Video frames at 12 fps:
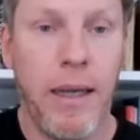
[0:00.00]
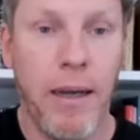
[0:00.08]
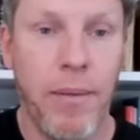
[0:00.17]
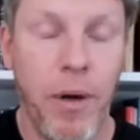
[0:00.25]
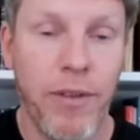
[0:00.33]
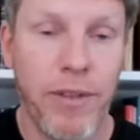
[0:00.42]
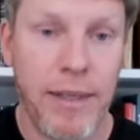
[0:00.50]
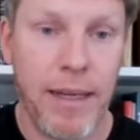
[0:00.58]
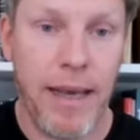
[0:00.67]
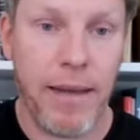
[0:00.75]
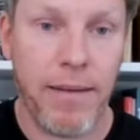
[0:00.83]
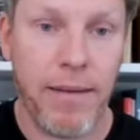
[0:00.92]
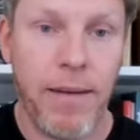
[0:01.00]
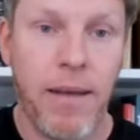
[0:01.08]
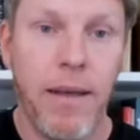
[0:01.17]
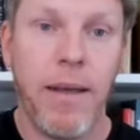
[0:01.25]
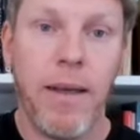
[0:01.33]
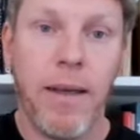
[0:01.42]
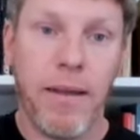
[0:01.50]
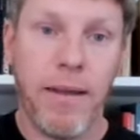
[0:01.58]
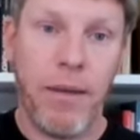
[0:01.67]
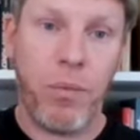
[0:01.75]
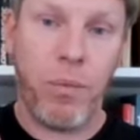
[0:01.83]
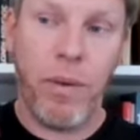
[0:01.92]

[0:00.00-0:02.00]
of its length, that